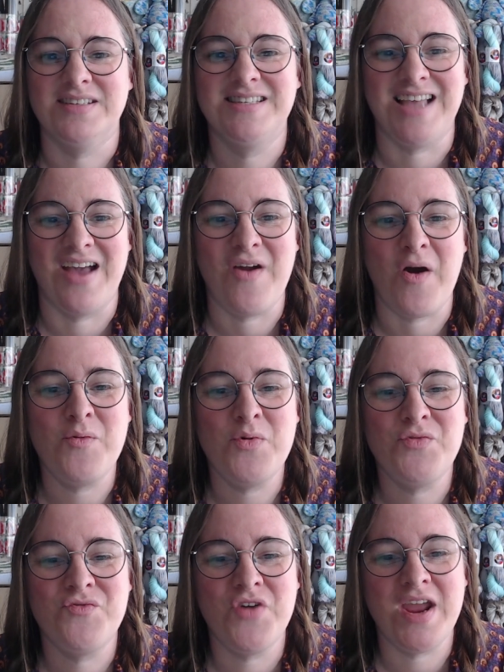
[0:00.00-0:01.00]
So I
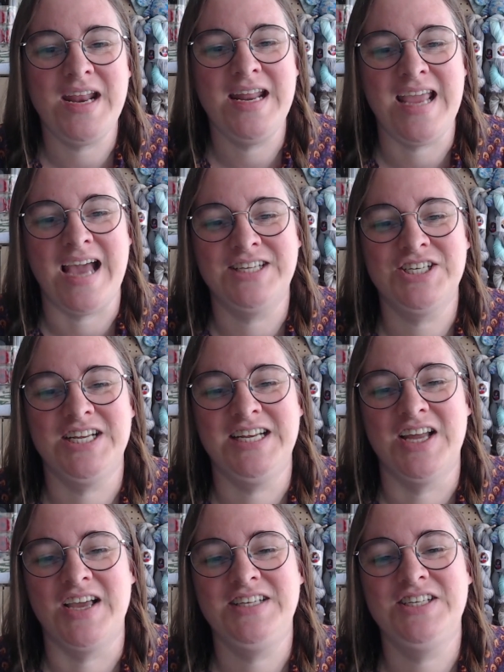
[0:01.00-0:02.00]
would really actually
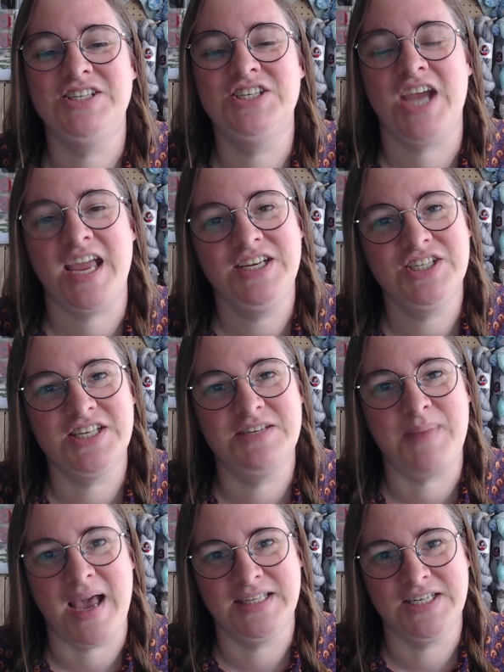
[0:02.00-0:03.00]
like to change this
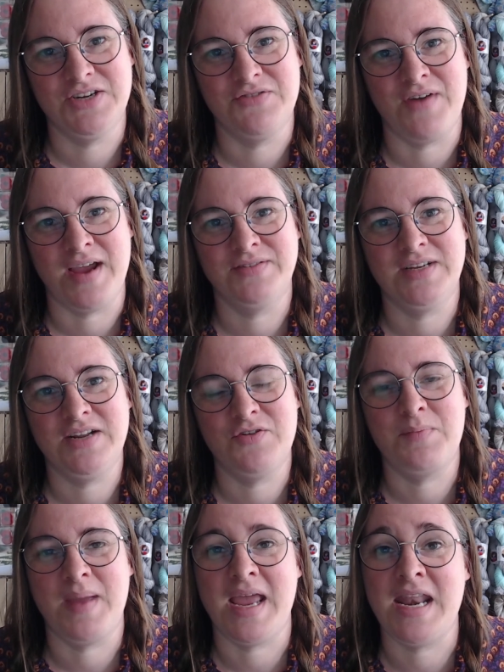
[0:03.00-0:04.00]
pattern around a
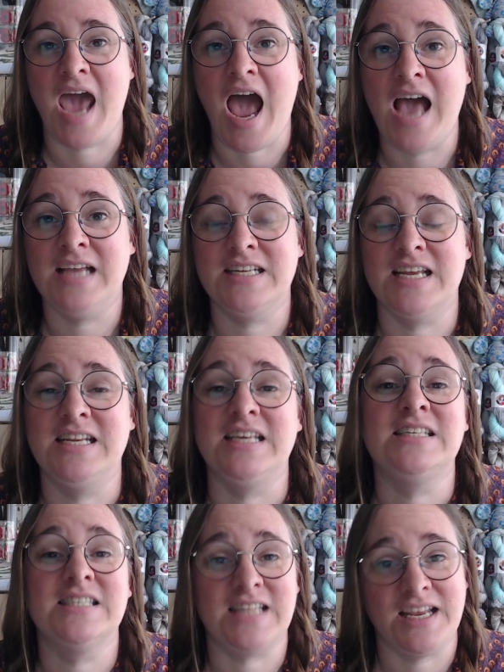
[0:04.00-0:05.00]
little bit and add an
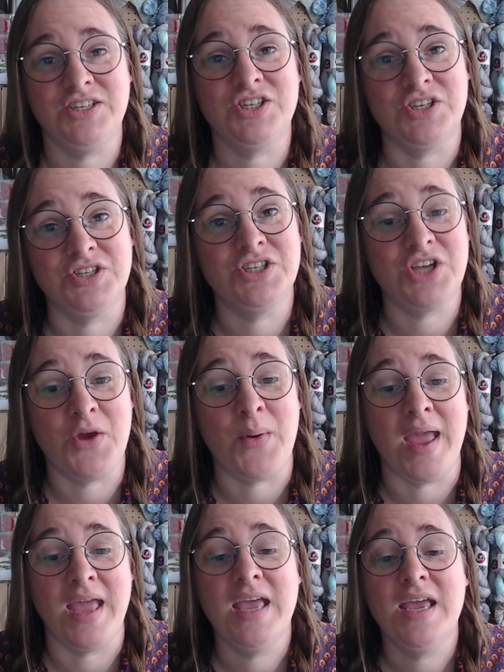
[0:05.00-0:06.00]
extension to
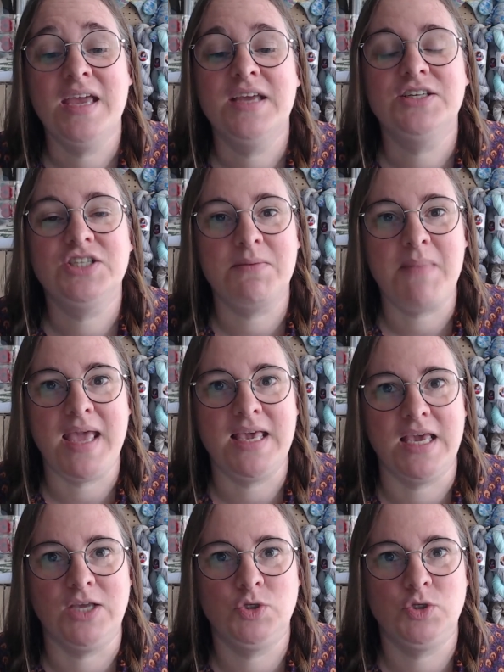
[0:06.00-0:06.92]
it to make it